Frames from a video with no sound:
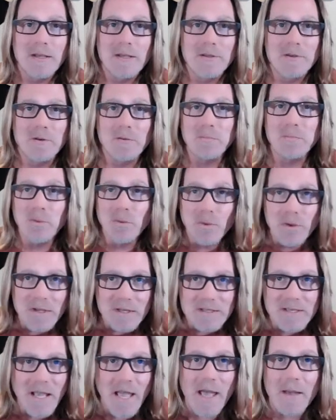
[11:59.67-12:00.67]
your
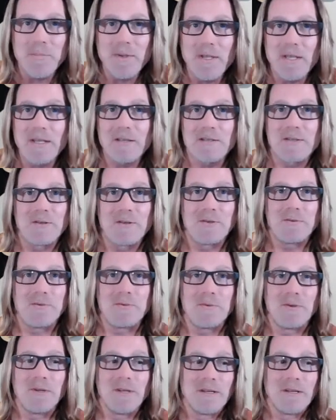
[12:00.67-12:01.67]
employees happy,
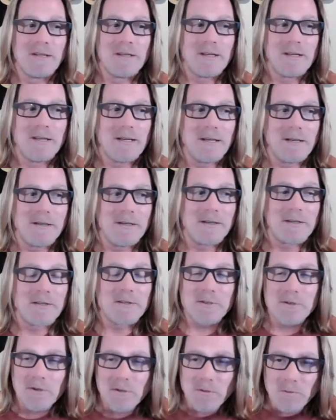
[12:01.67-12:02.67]
to
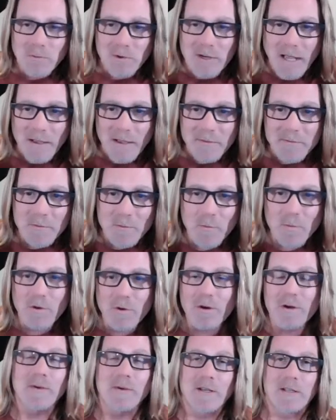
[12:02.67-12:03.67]
because you're the one having to
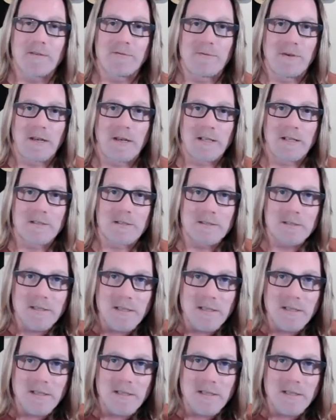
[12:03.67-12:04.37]
worry about the finances.